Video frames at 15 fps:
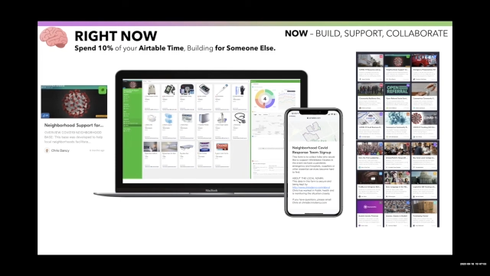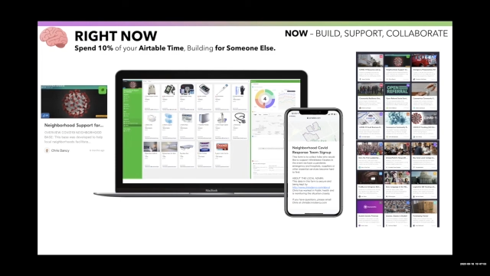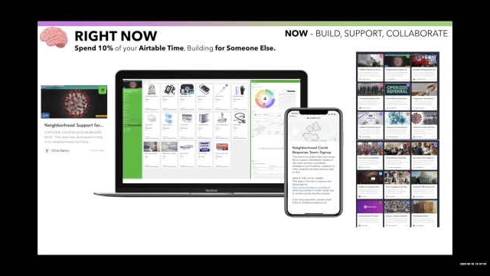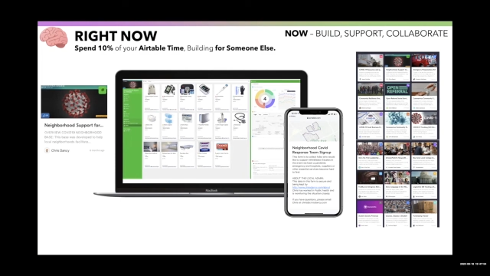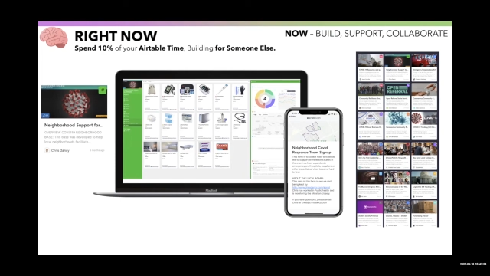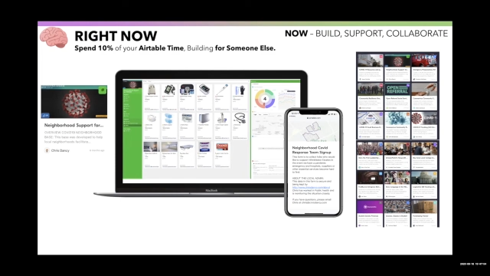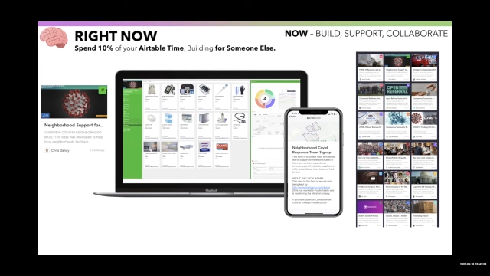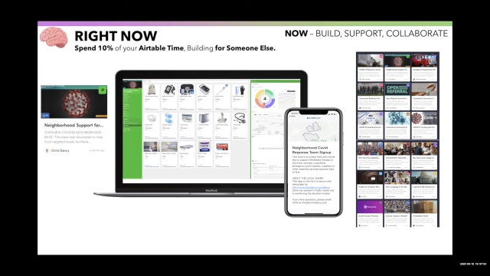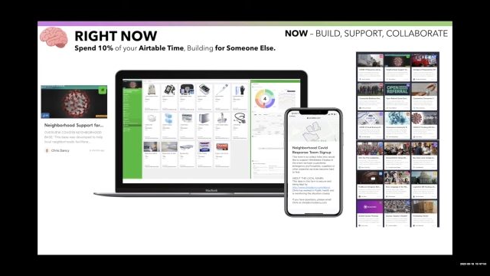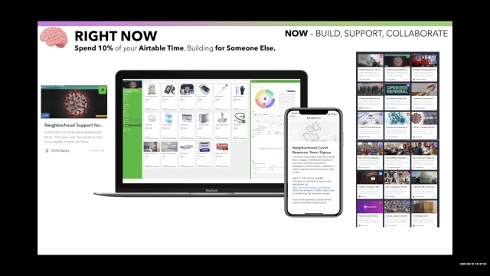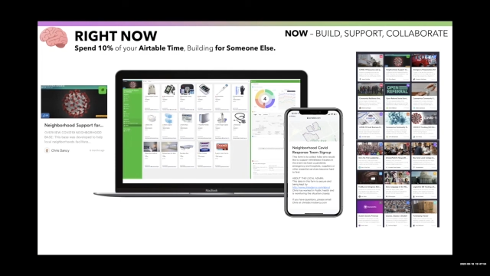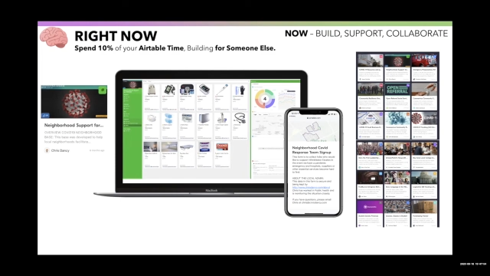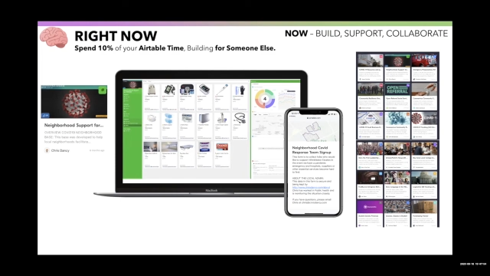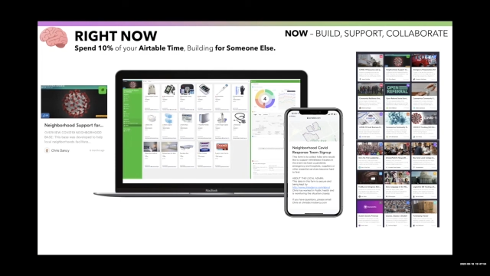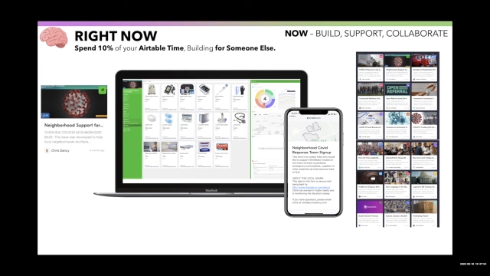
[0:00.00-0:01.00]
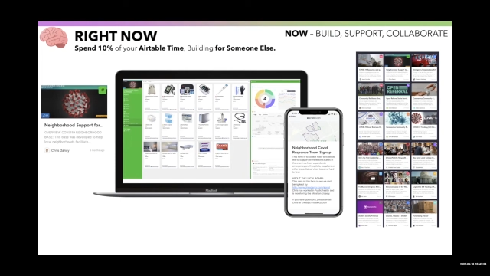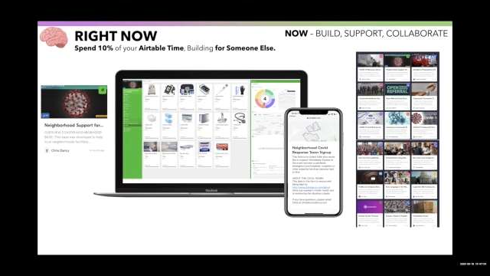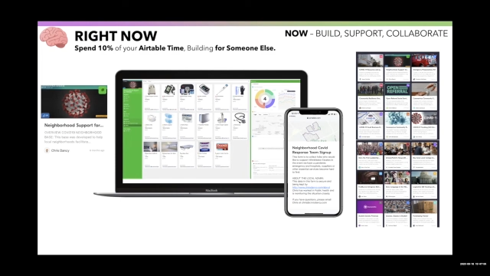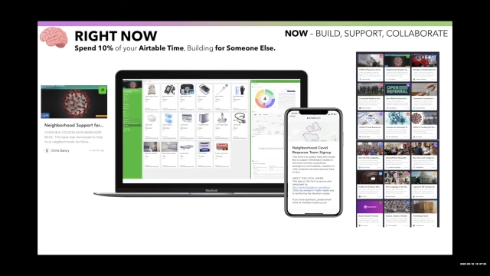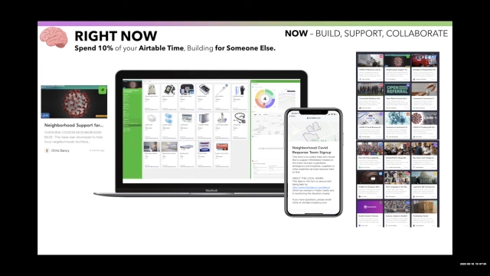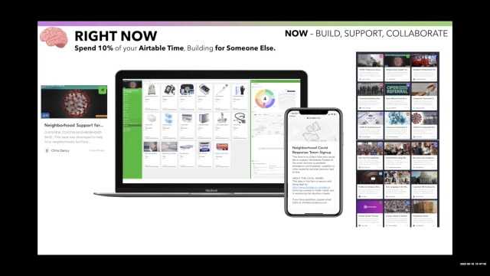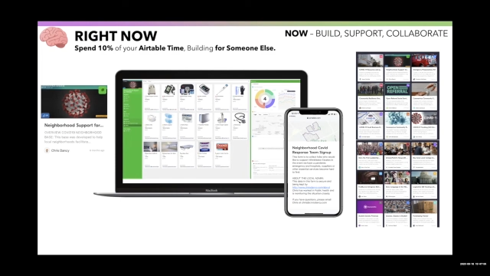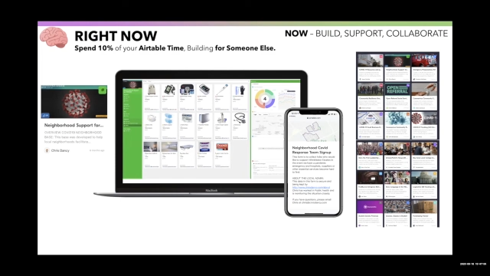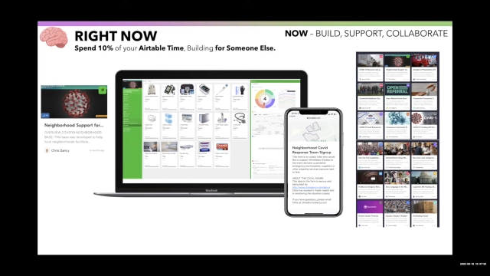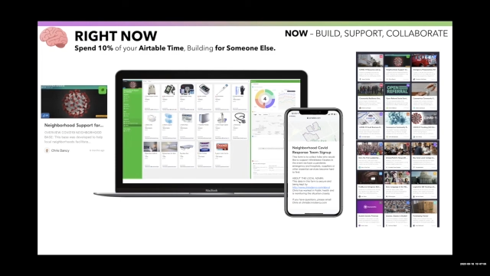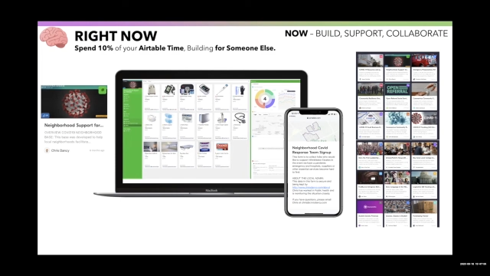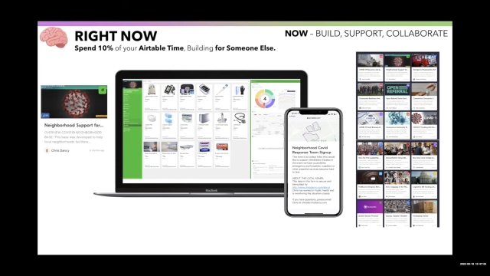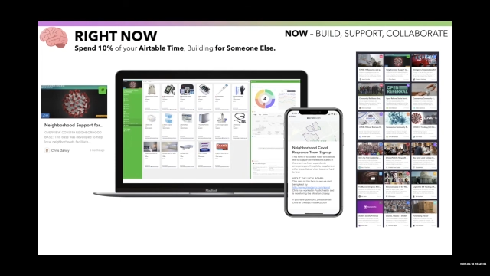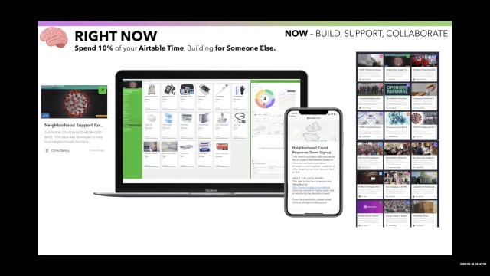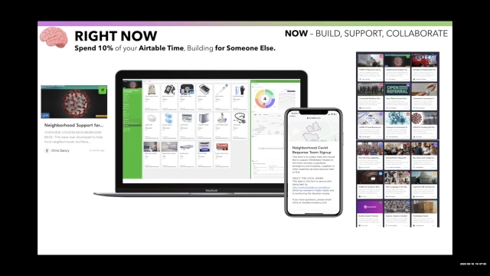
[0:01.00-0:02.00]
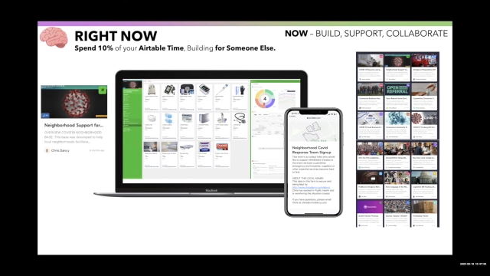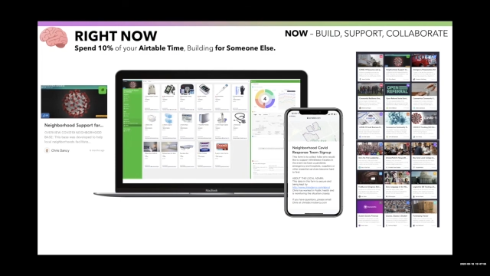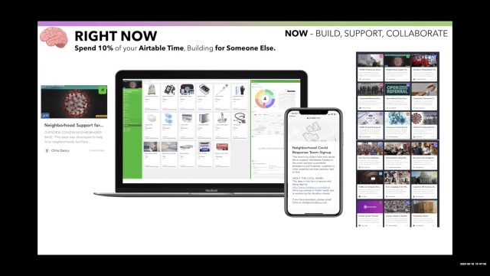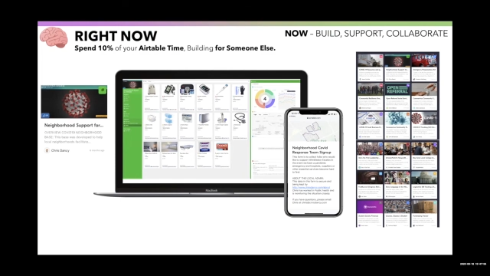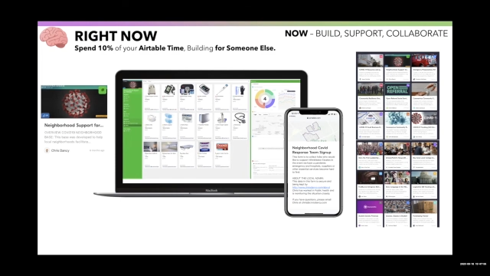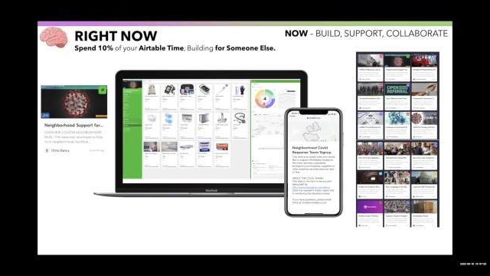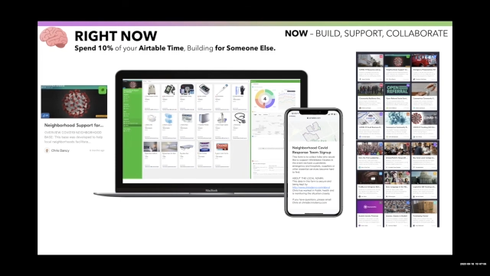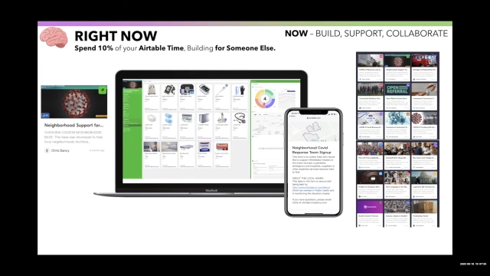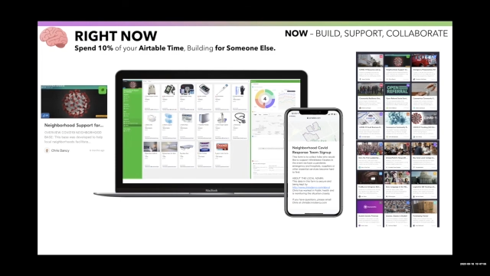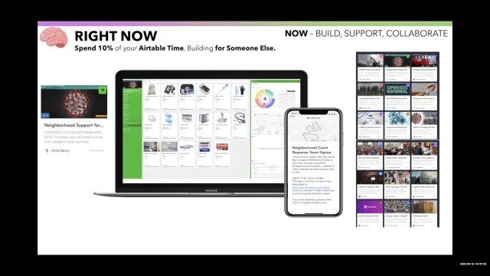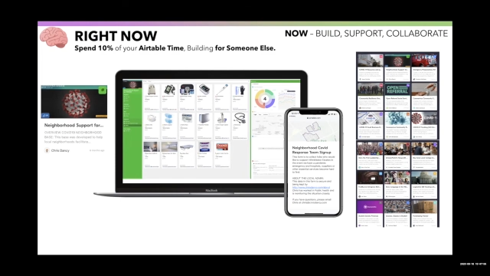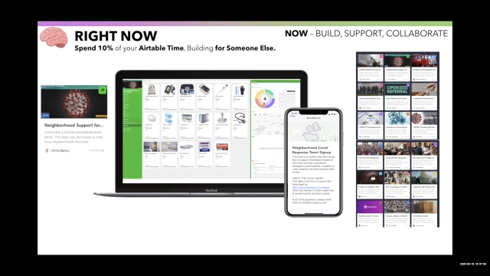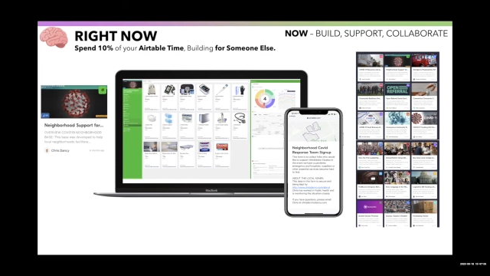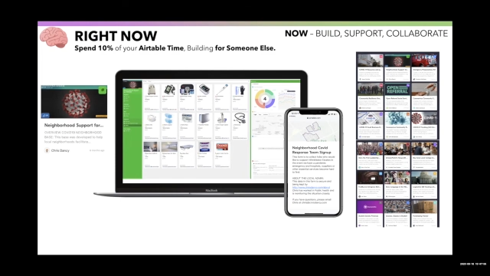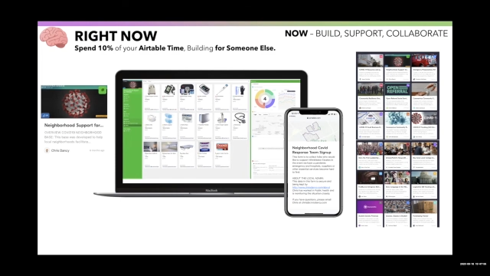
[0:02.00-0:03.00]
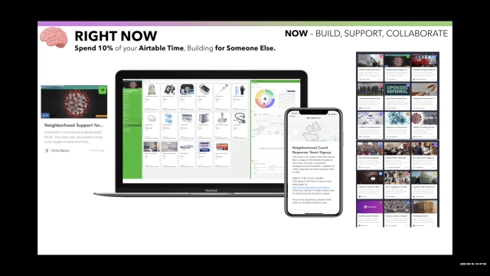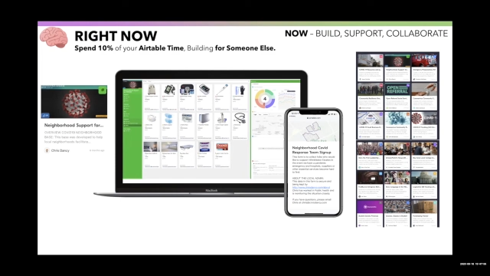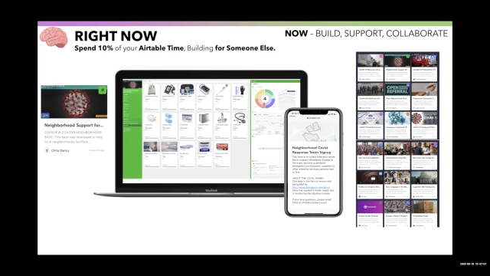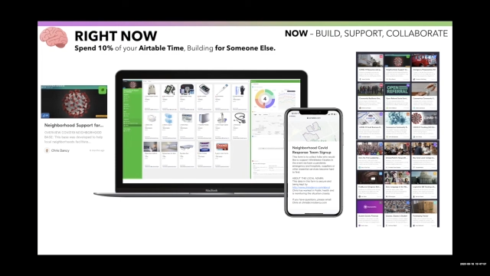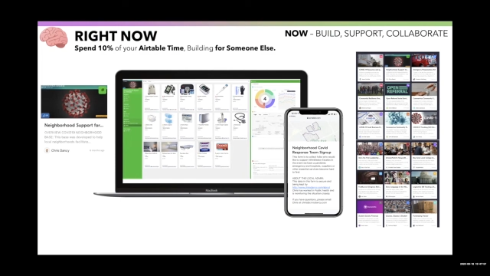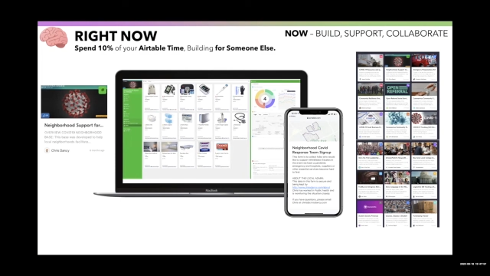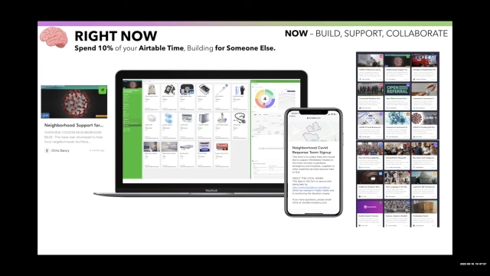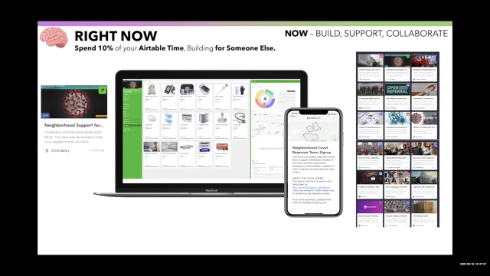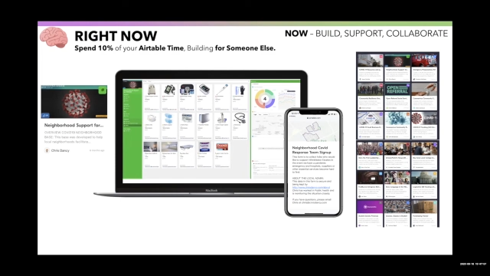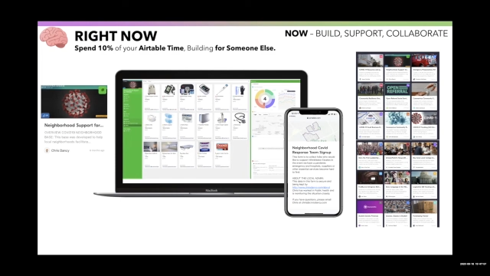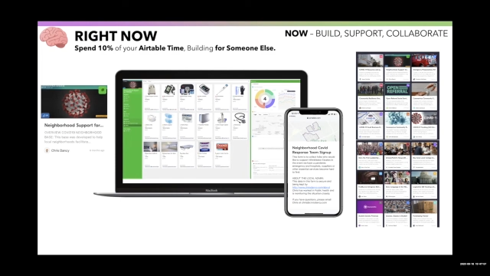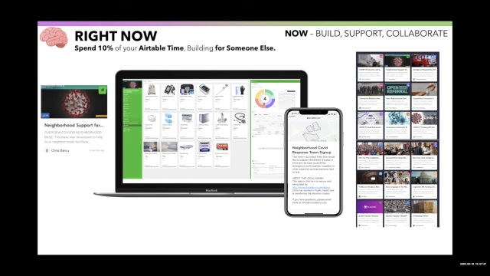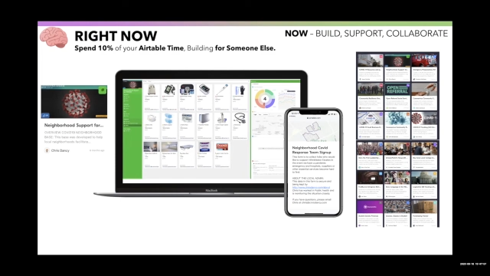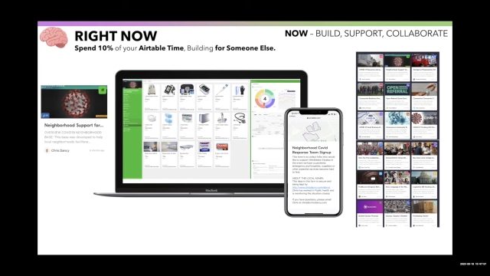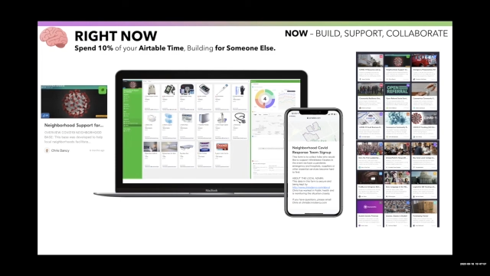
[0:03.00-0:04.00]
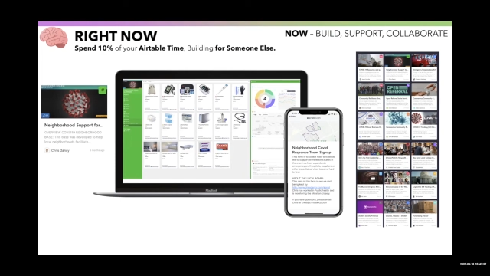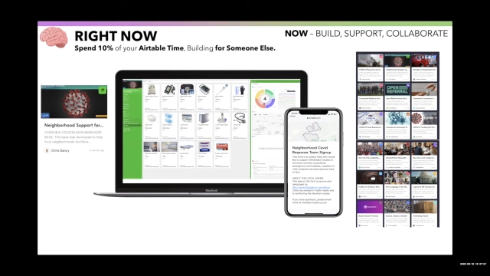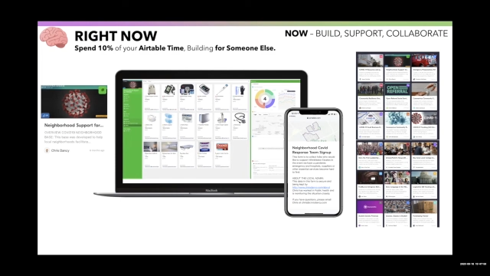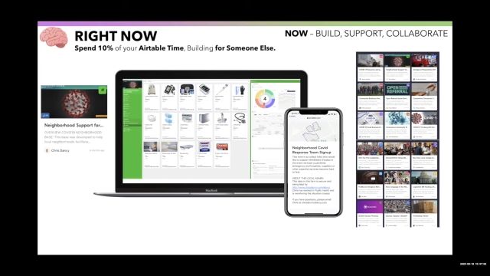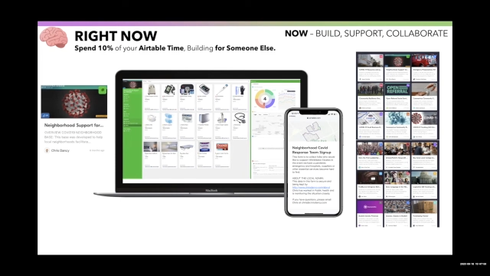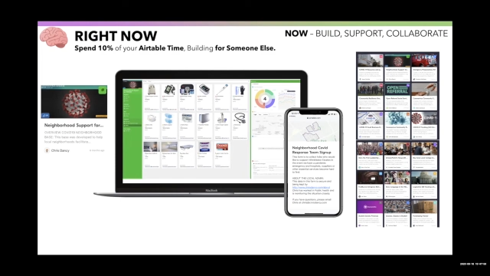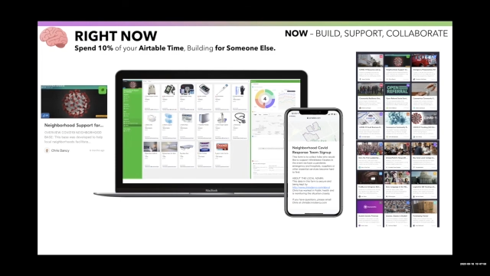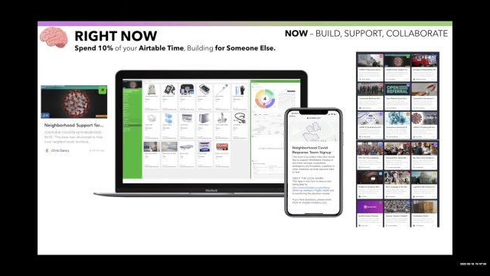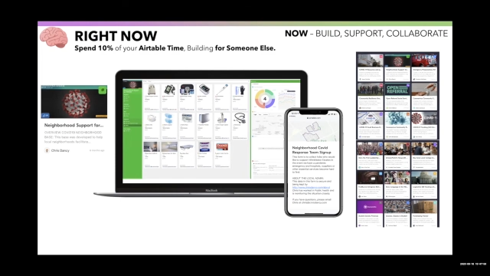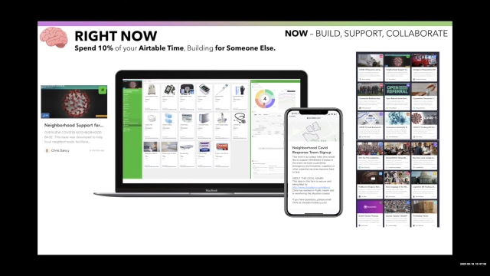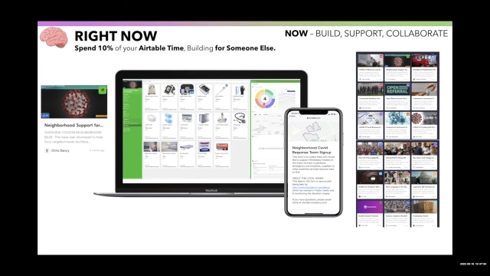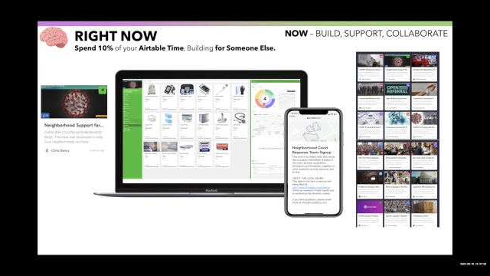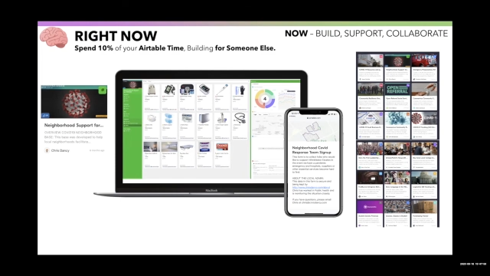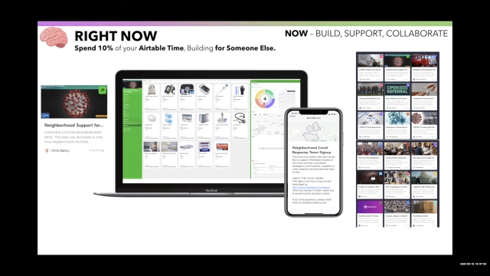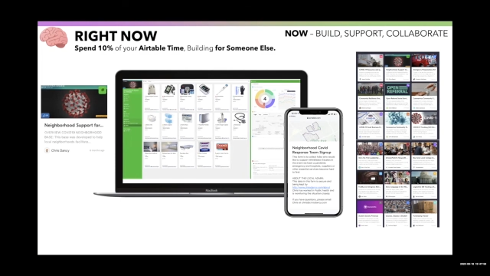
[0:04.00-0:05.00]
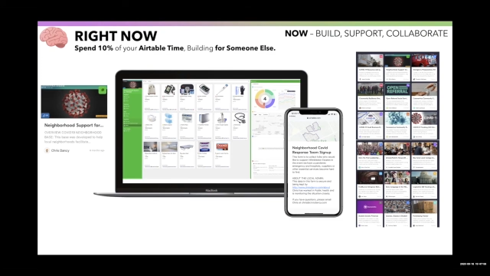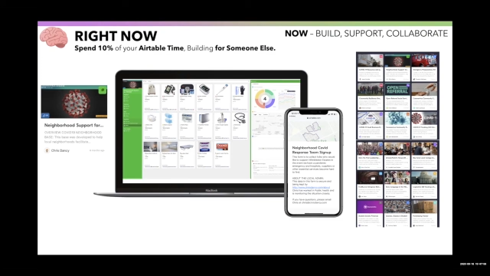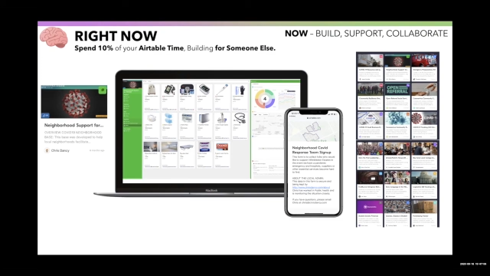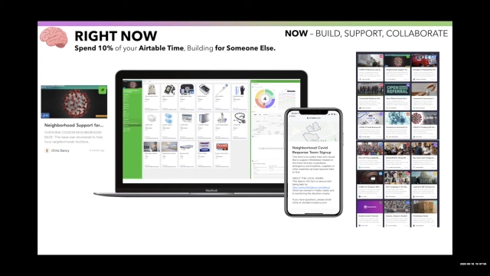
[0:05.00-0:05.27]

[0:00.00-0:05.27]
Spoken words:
No face is visible, so there are no lips to read.